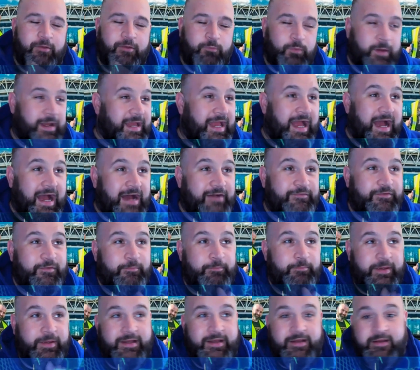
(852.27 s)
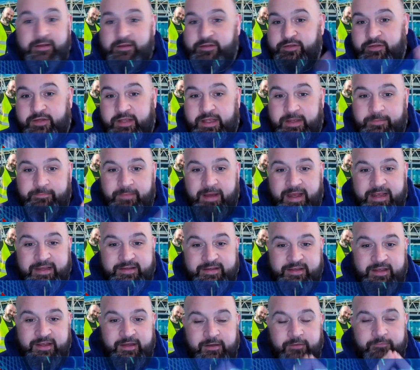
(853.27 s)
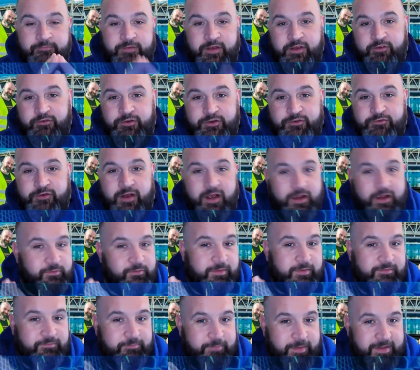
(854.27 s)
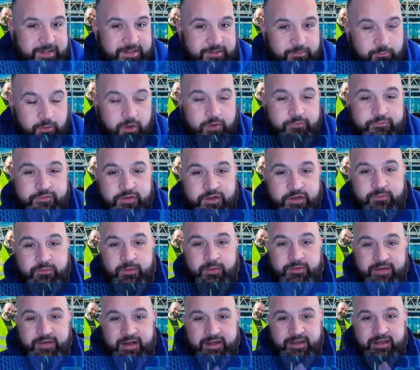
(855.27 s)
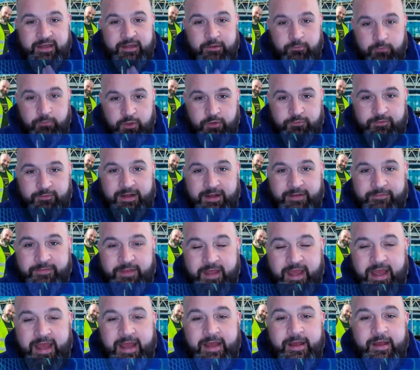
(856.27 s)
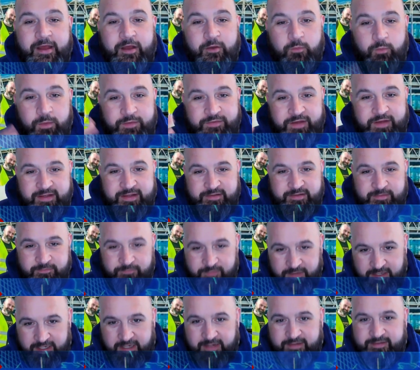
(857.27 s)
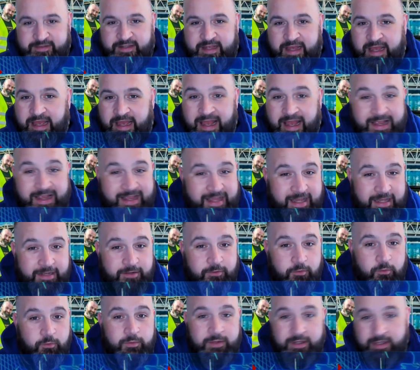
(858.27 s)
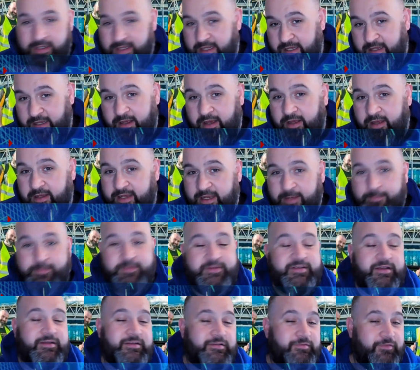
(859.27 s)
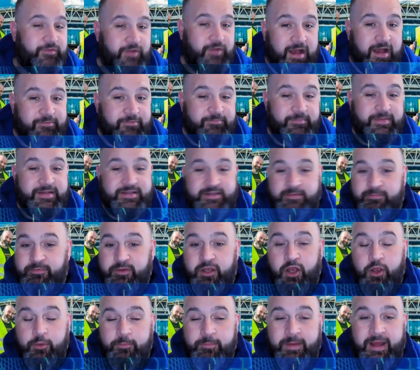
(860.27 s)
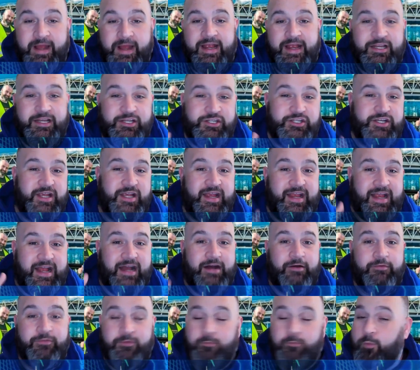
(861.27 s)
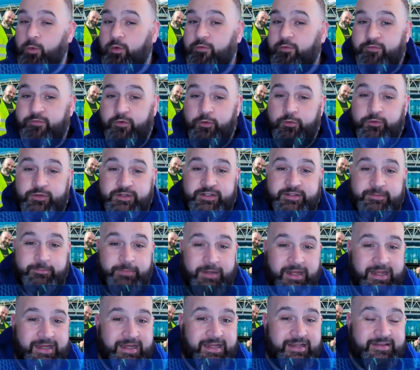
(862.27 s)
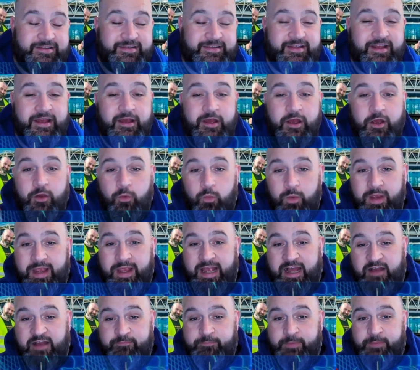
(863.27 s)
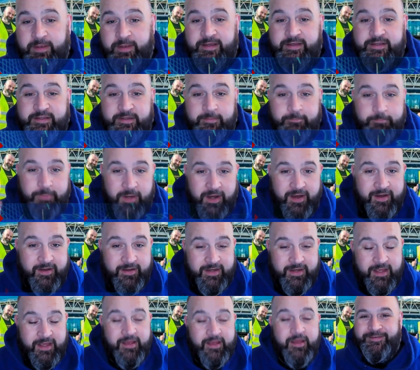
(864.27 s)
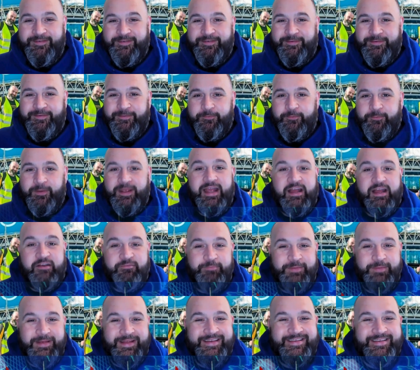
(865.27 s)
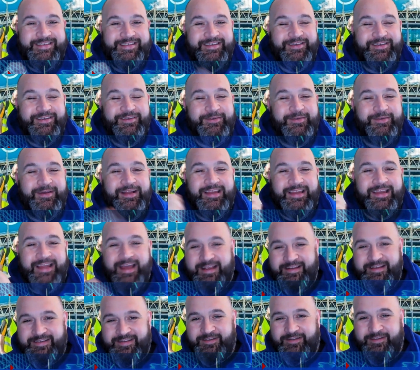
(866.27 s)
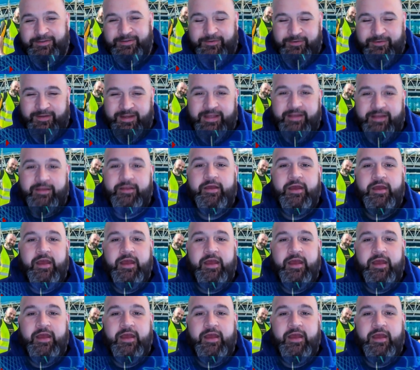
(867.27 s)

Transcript: We have been to the amazing Vicarage Road. We've been to Watford. We've had a little look around there. We've had some videos there. Again, all in the early episodes. If you have missed them, go back and check out the Walk for Autism playlist. We have been to Barnet. We have been to Leyton Orient.